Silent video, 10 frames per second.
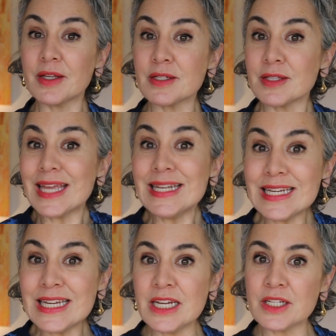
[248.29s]
that they
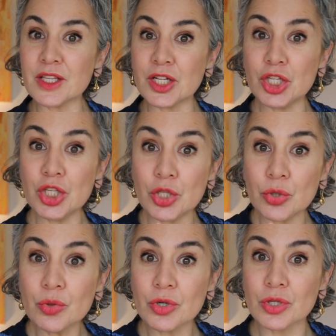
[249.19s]
need that you